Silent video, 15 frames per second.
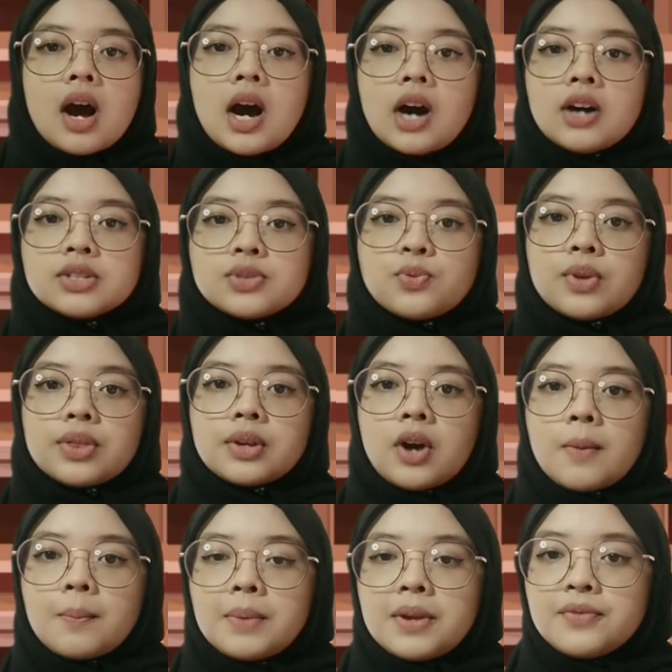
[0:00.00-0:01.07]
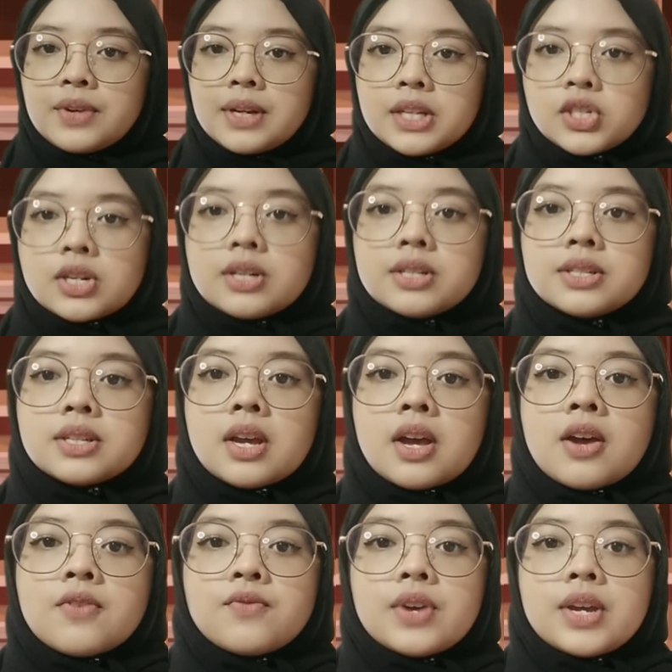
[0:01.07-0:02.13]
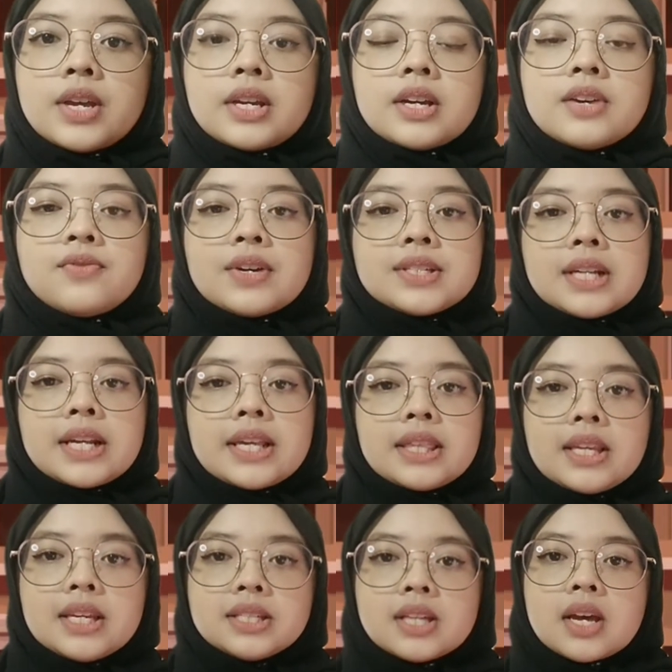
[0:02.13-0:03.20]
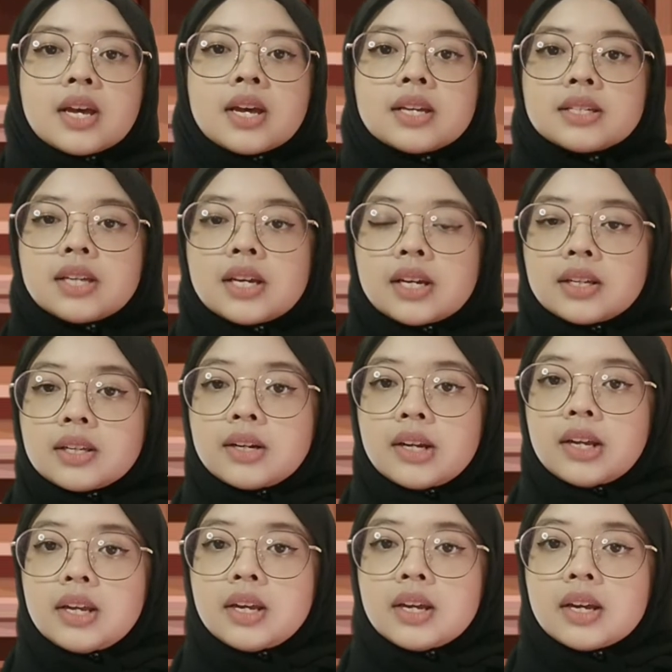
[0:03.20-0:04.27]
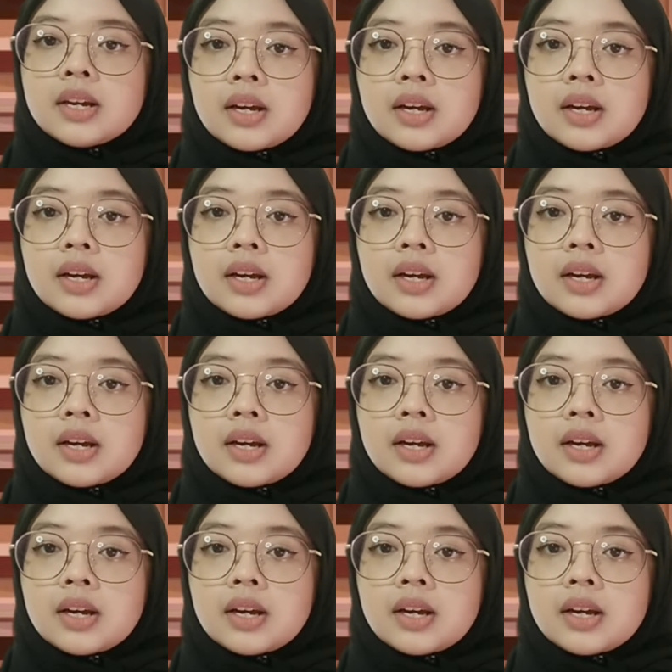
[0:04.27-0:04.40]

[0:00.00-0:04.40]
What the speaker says: house with complete furnitures, vehicle facilities, secretary,